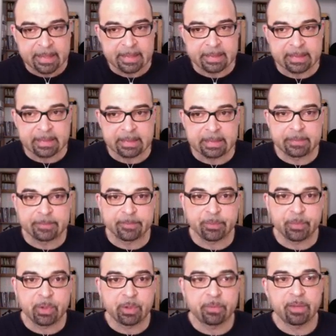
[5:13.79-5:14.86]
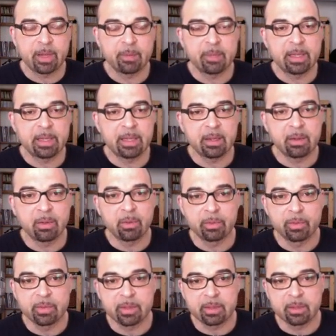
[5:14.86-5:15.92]
Her family
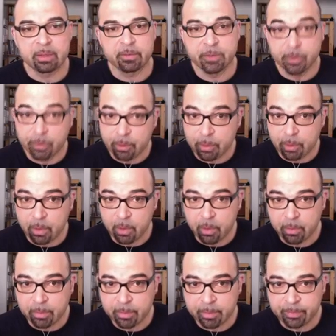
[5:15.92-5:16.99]
owned a funeral home,